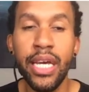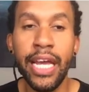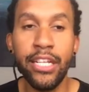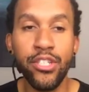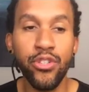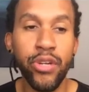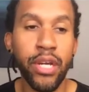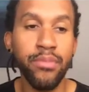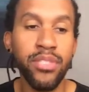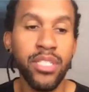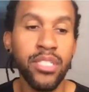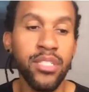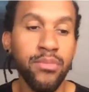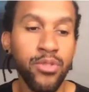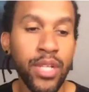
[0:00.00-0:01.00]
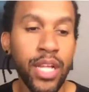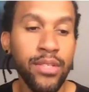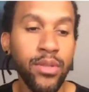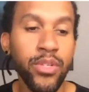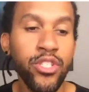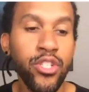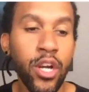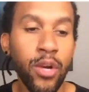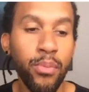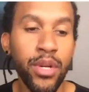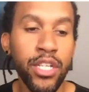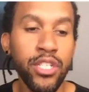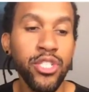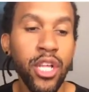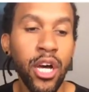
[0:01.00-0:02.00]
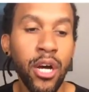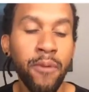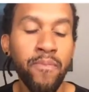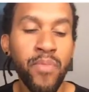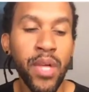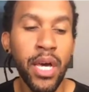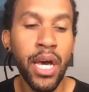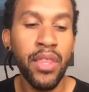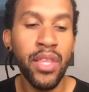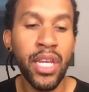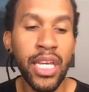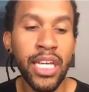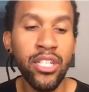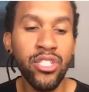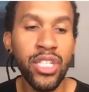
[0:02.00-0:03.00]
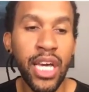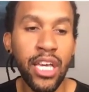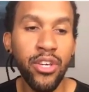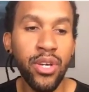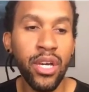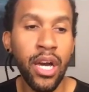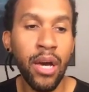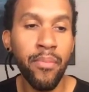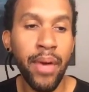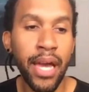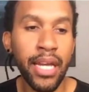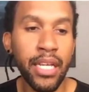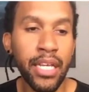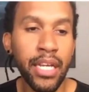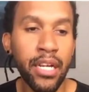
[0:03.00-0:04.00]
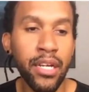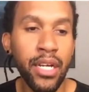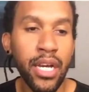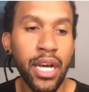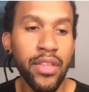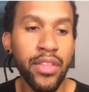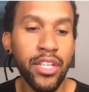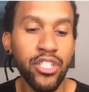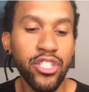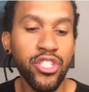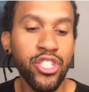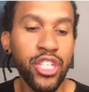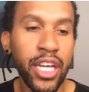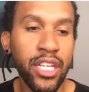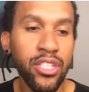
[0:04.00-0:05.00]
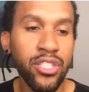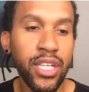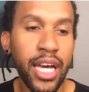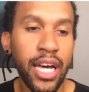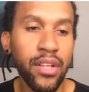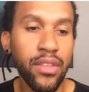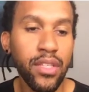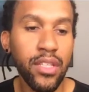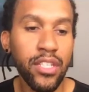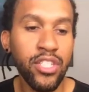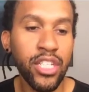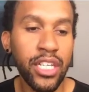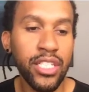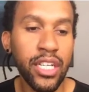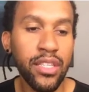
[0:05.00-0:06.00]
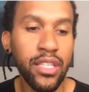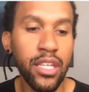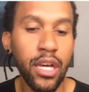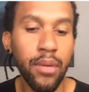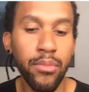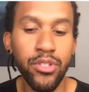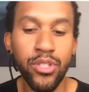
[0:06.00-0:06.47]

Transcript: Instagram's system. So that's why we start pretty slow, and then each day you can come back in here and then just change out the number.